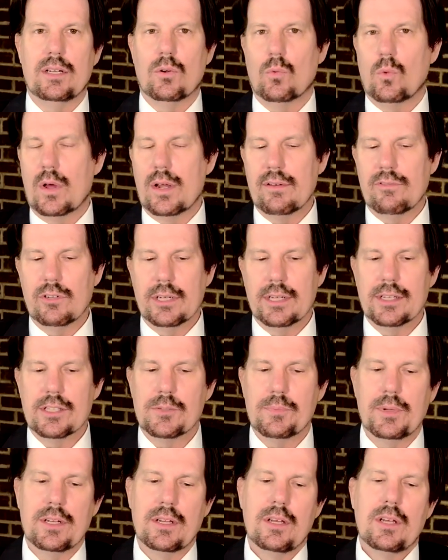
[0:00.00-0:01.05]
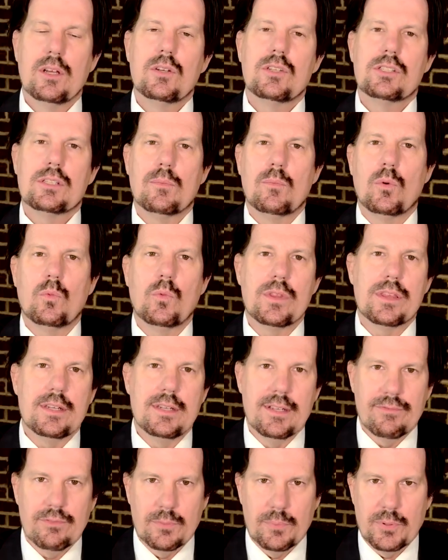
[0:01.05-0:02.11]
or whatever it is, but someone with a
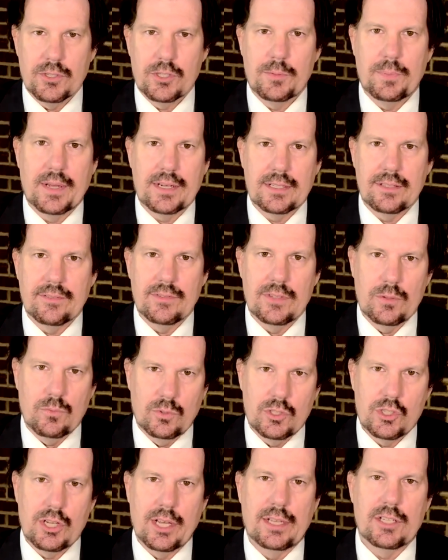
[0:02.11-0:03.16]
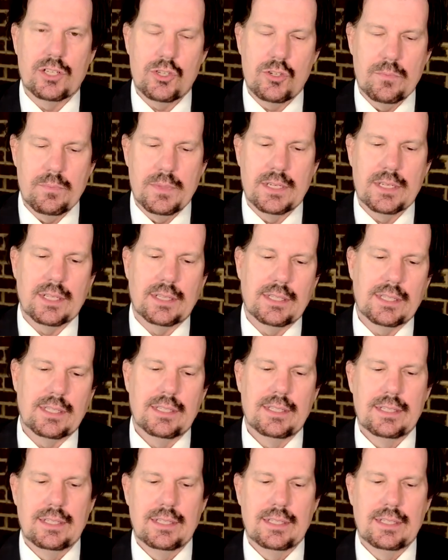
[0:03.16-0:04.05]
different perspective that will challenge you mentally.